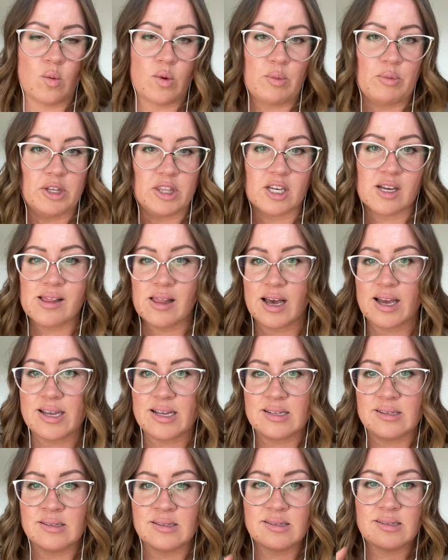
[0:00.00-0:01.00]
We put the
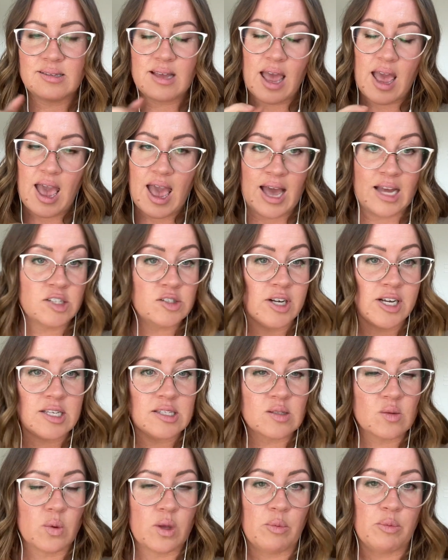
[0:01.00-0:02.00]
client's
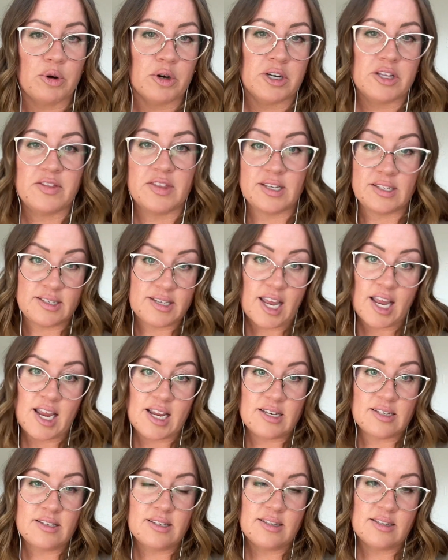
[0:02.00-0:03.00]
address, we put the
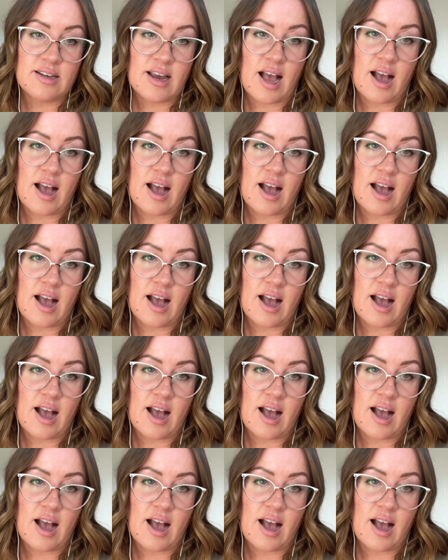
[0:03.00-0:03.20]
date.